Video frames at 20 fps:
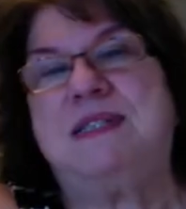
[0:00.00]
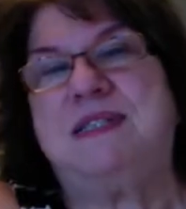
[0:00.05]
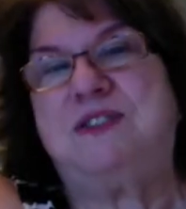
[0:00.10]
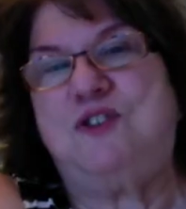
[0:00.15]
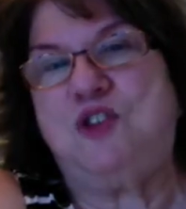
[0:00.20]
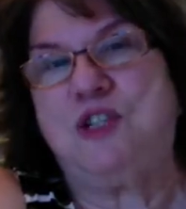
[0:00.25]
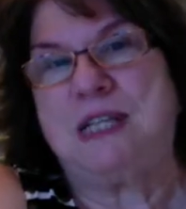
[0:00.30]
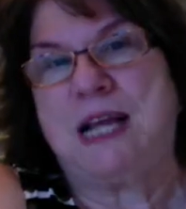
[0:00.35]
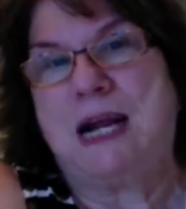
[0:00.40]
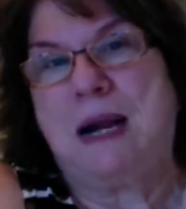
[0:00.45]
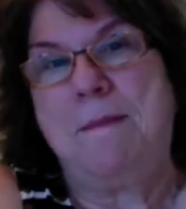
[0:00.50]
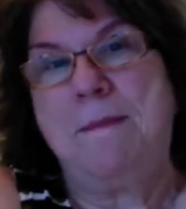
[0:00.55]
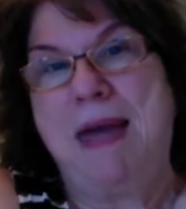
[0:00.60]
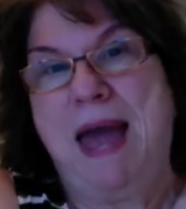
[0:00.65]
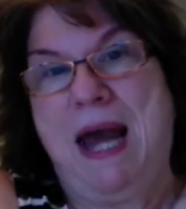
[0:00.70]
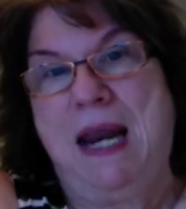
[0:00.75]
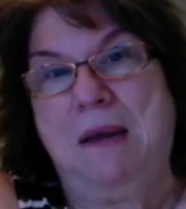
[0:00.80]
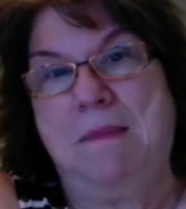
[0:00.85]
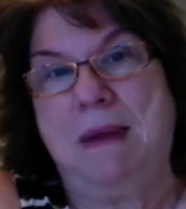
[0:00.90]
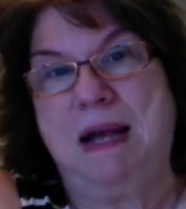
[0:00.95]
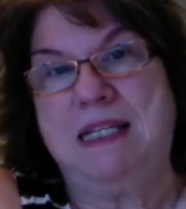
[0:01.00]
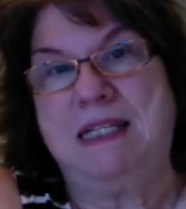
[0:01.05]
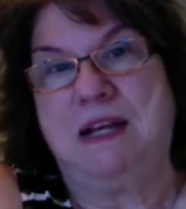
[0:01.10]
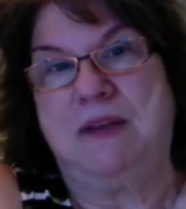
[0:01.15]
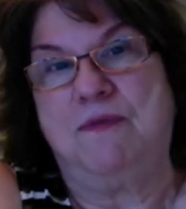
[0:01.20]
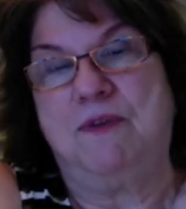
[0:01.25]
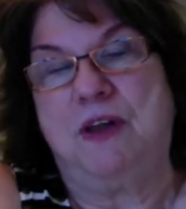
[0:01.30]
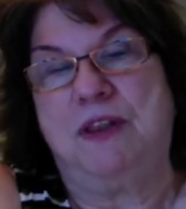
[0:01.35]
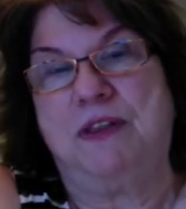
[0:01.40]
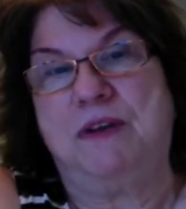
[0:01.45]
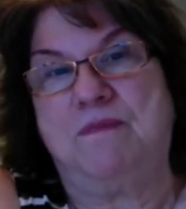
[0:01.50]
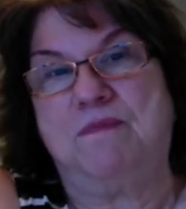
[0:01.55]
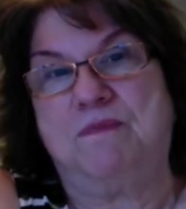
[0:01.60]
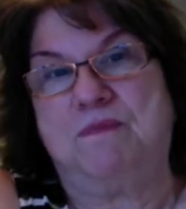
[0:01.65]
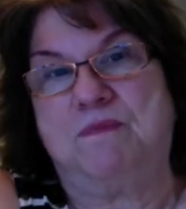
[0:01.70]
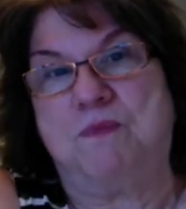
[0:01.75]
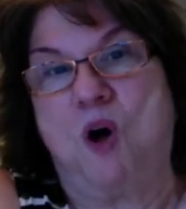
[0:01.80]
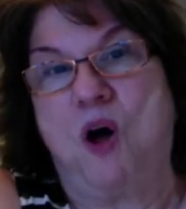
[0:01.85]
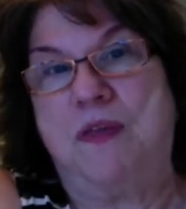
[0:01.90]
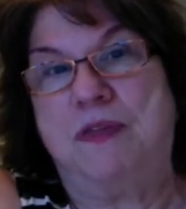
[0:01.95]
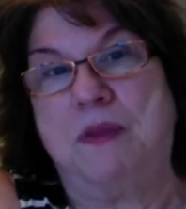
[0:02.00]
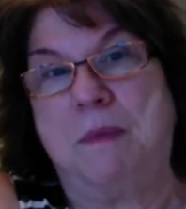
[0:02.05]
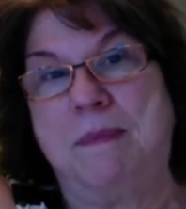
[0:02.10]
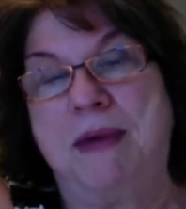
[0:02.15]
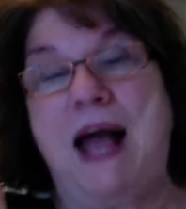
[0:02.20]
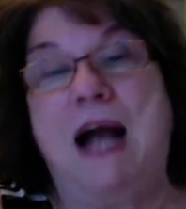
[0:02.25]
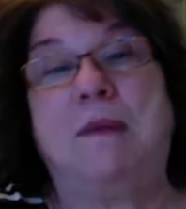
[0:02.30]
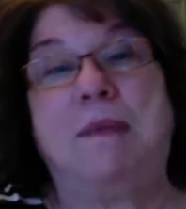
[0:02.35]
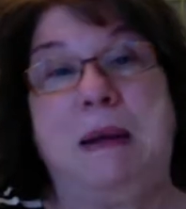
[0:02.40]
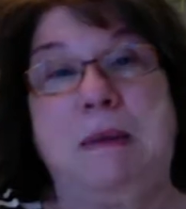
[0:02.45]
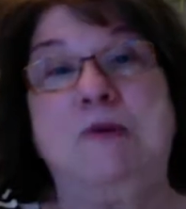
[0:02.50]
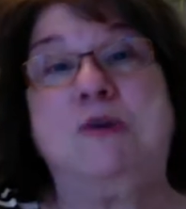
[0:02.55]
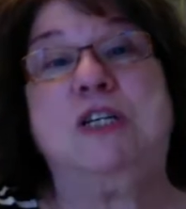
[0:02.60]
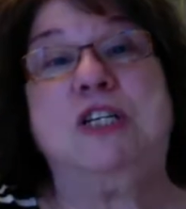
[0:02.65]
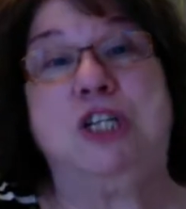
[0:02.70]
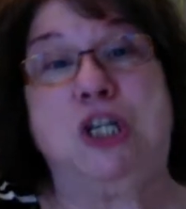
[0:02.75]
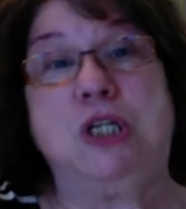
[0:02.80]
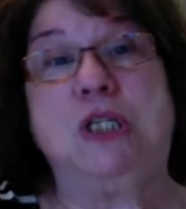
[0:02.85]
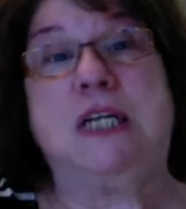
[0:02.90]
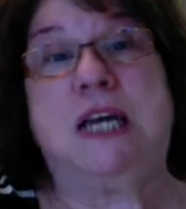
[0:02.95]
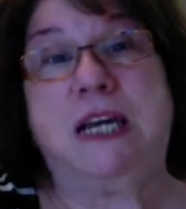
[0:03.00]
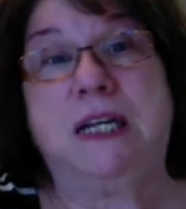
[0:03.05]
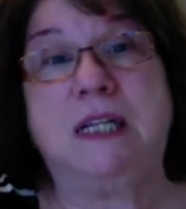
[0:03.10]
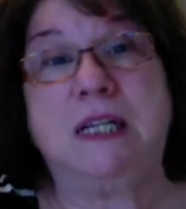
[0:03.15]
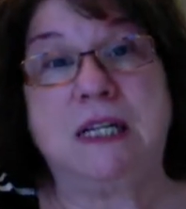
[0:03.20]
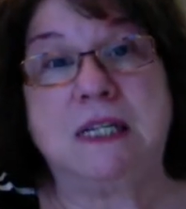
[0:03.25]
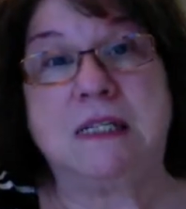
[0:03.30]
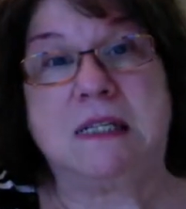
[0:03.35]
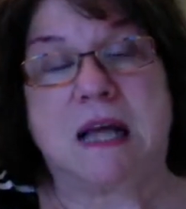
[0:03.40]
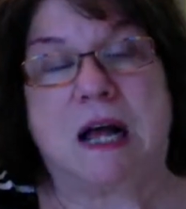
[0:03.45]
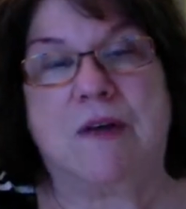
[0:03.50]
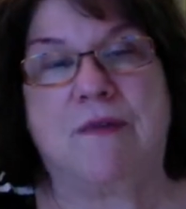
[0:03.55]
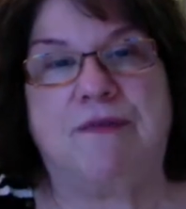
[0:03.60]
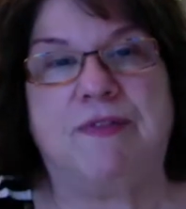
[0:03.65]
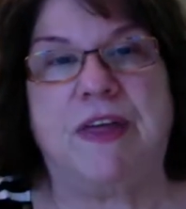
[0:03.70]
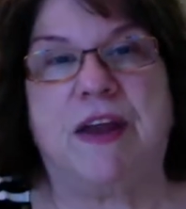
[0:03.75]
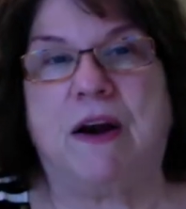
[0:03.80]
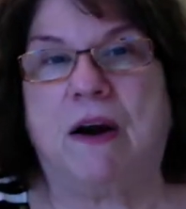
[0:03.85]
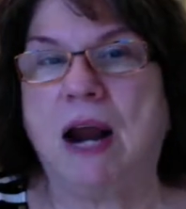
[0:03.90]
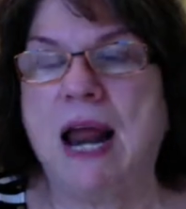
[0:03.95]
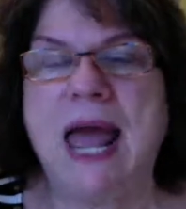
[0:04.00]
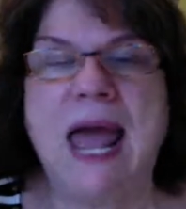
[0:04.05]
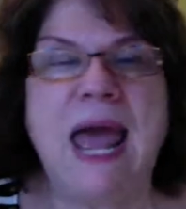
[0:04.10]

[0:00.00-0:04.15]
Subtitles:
Looks like I'm patting myself on the back, but I'm going, kill yourself there.